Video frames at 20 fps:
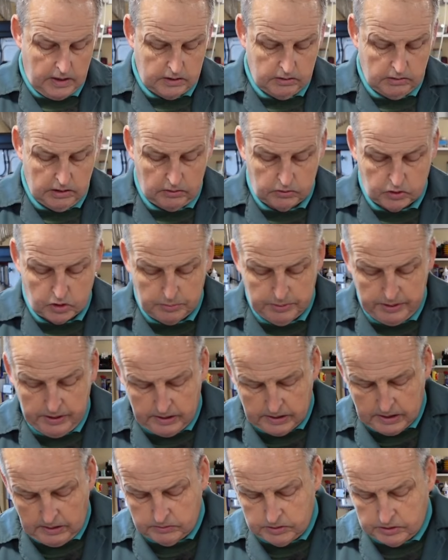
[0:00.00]
thought I'd come in
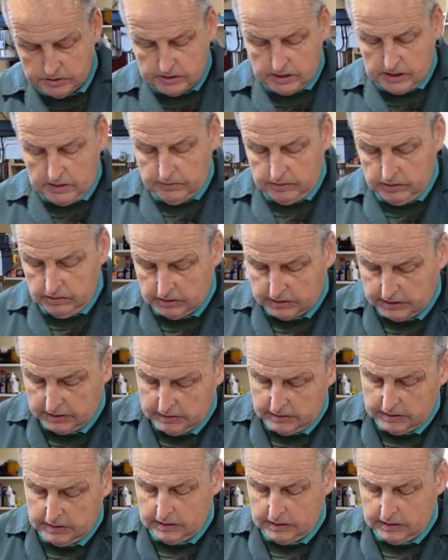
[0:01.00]
here and I'm just going to have a look at